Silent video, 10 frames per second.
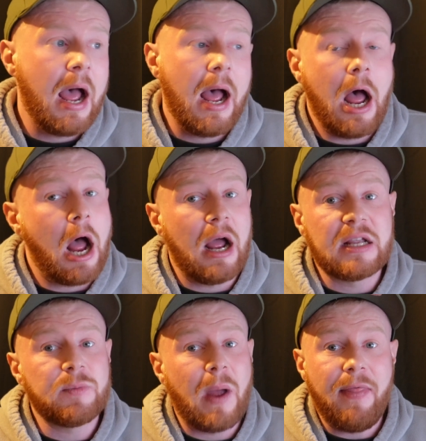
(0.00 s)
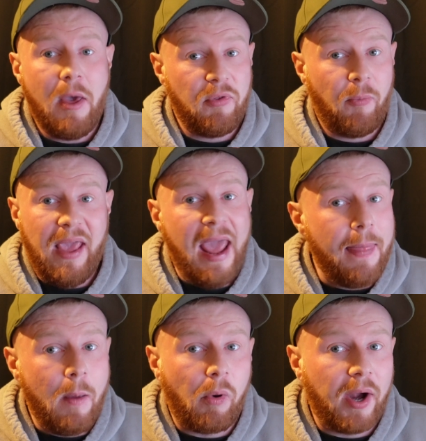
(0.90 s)
I expect them to be
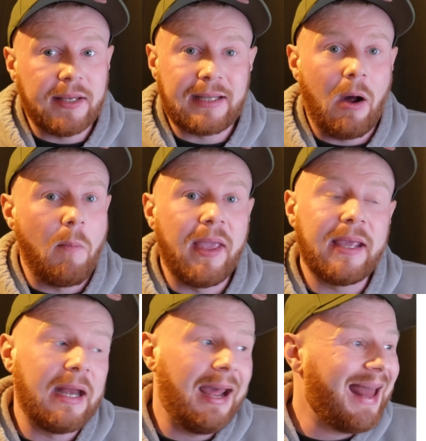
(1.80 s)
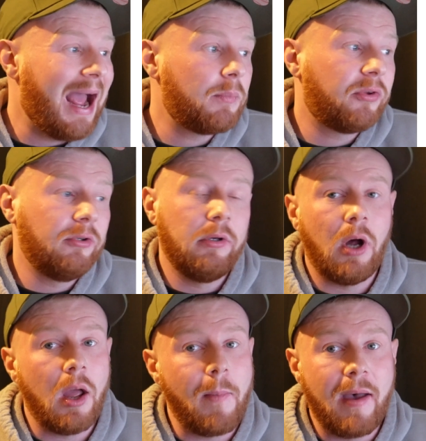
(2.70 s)
hitting the breakdown, making it an absolute
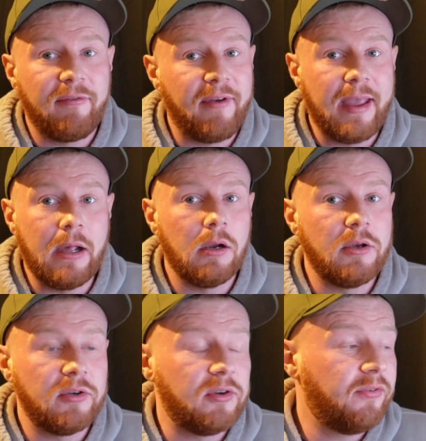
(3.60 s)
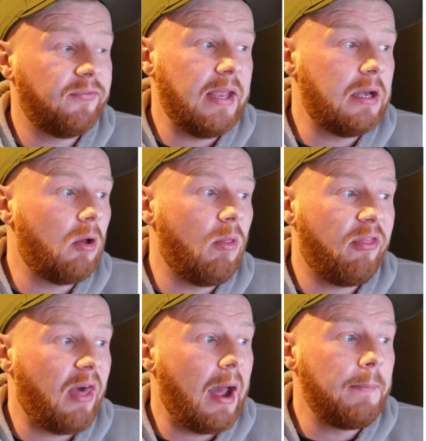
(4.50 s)
nightmare for England, and just feeding on
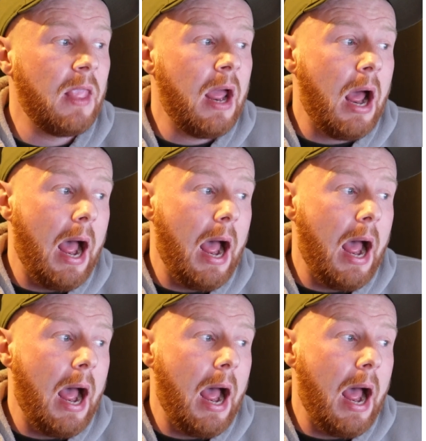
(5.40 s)
that.